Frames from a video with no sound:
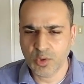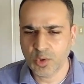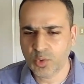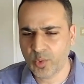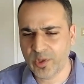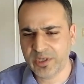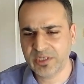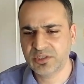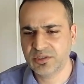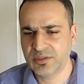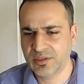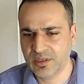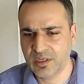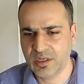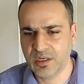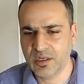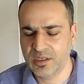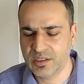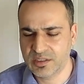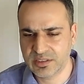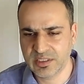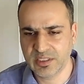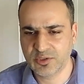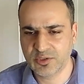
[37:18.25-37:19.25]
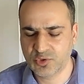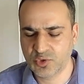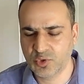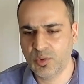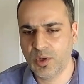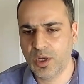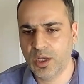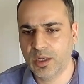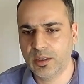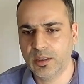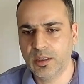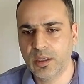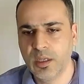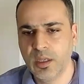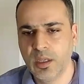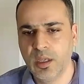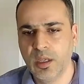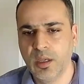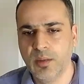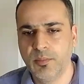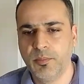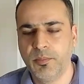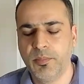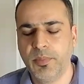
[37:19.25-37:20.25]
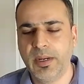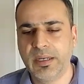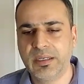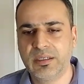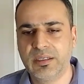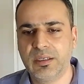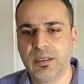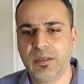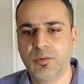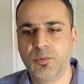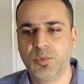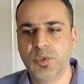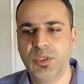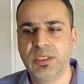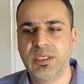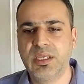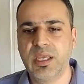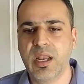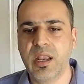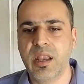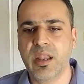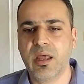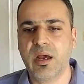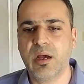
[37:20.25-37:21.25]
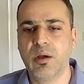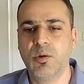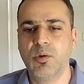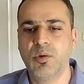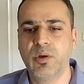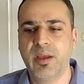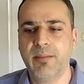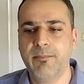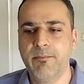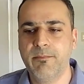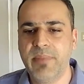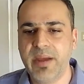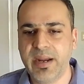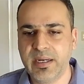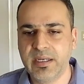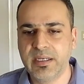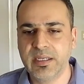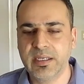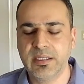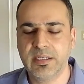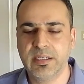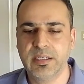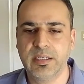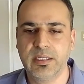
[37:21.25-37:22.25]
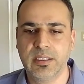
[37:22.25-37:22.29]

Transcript: questionnaires and so on. But we can now embed